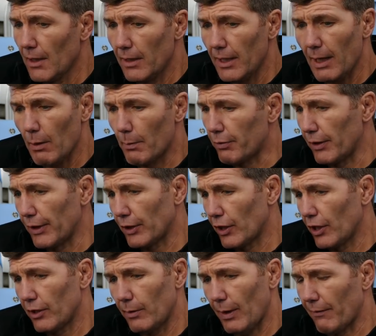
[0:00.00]
Yeah, we're pretty
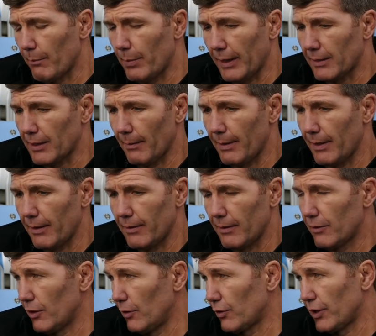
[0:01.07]
good. We haven't picked up anything
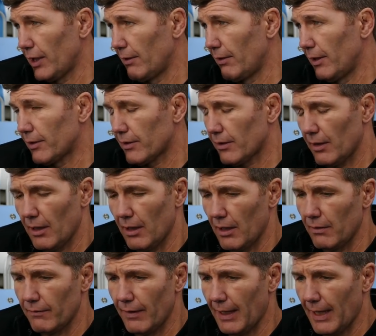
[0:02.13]
too serious
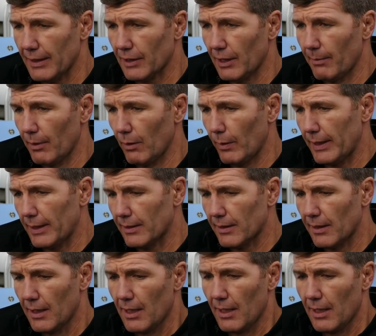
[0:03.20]
over the last couple of weeks.